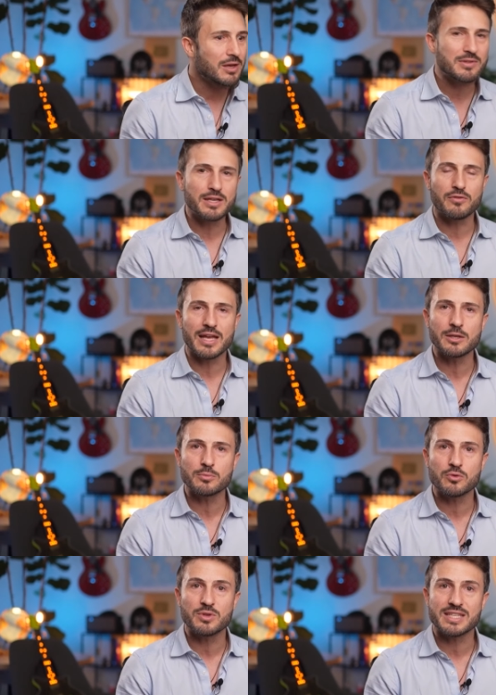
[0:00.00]
of the
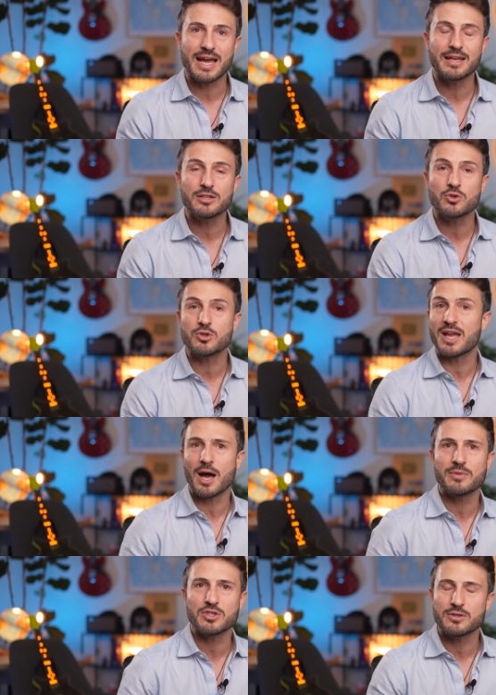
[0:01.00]
available retaliatory
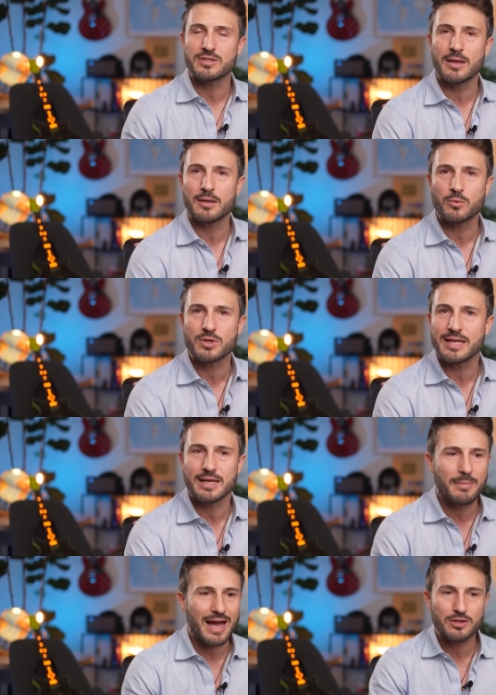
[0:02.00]
options within
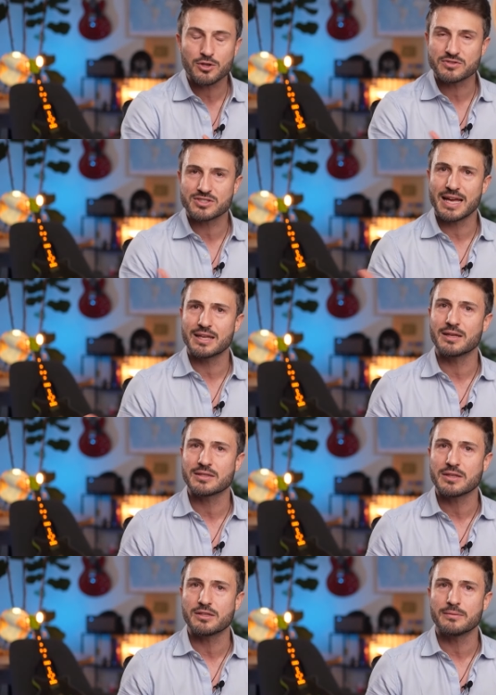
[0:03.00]
a matter of
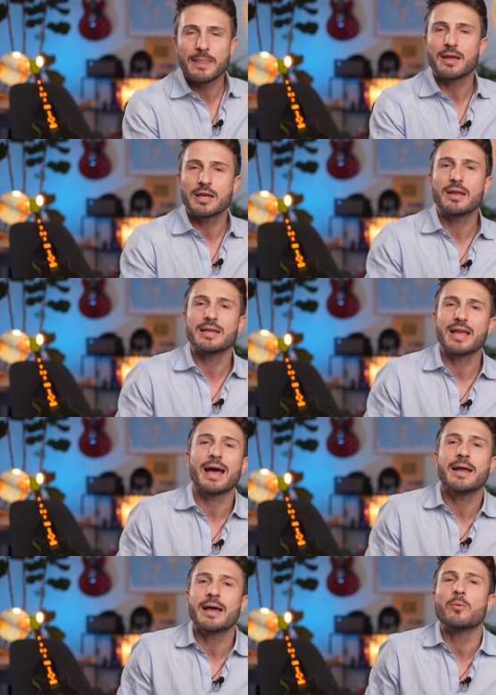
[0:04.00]
seconds. Clearly
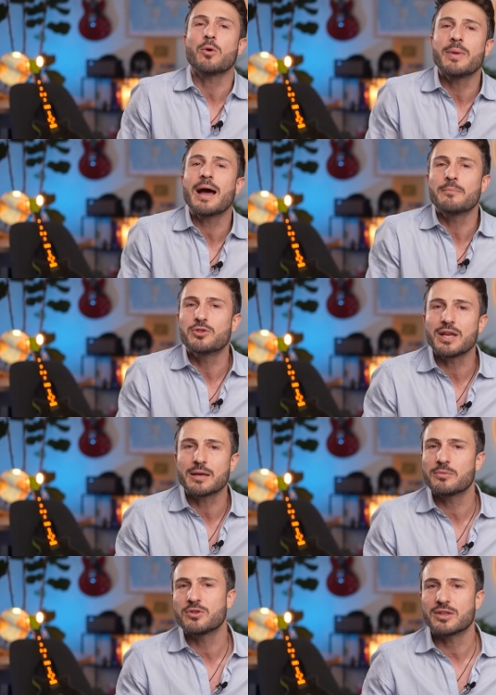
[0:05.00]
then, it would be up to
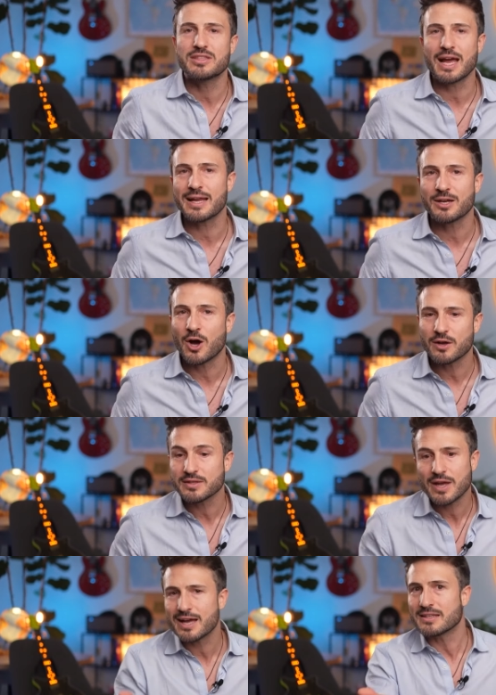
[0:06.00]
him to decide and
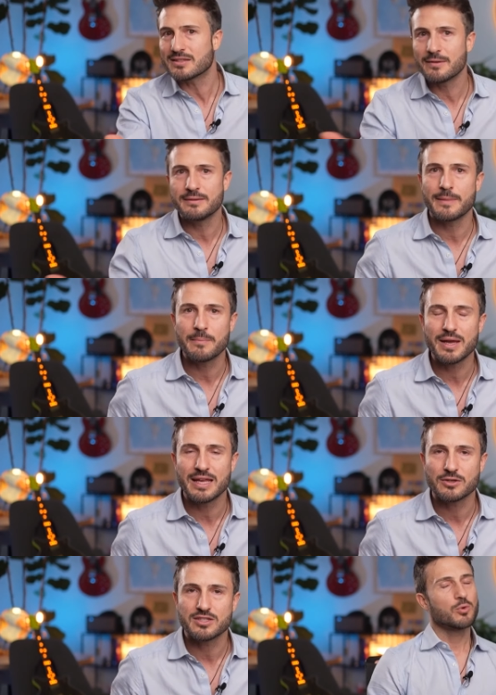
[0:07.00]
authorize. But
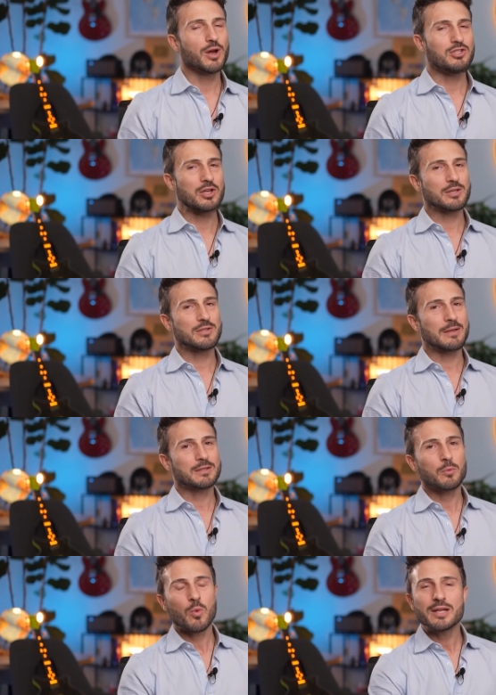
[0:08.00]
here's a question.
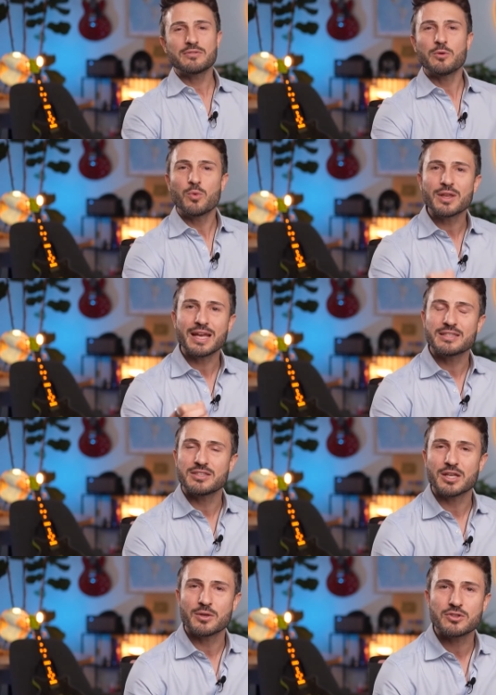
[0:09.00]
What if it were
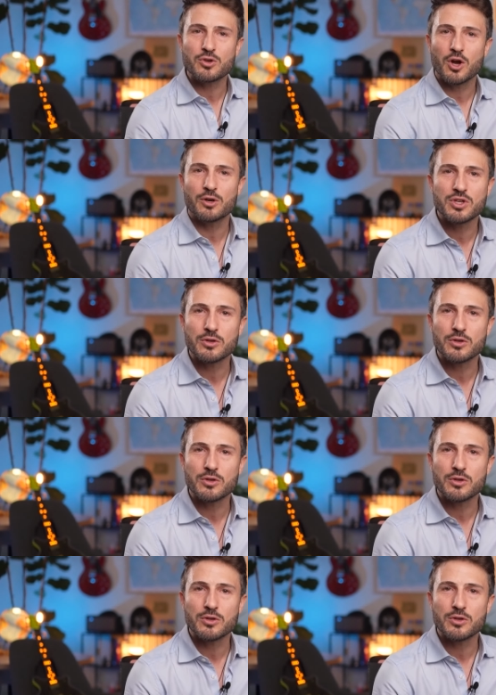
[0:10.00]
necessary to launch a